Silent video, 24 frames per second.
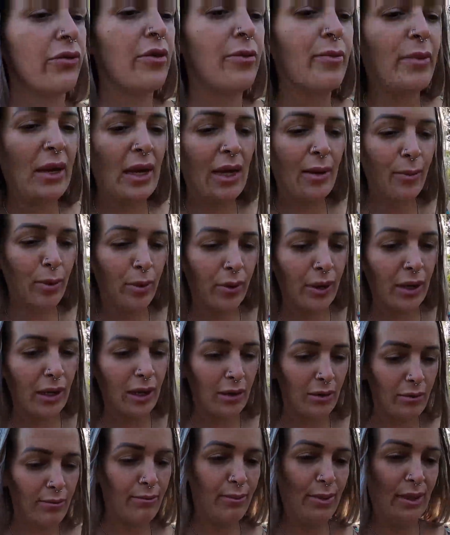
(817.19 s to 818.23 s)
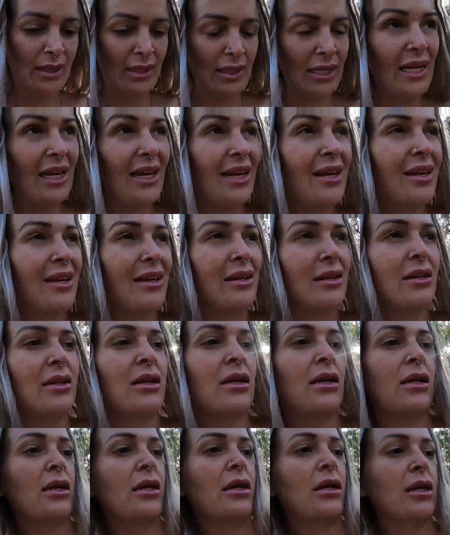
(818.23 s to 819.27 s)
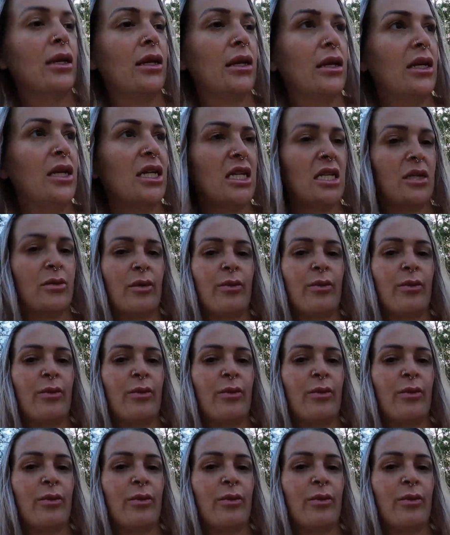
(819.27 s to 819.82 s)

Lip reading: the people here in Bondi, to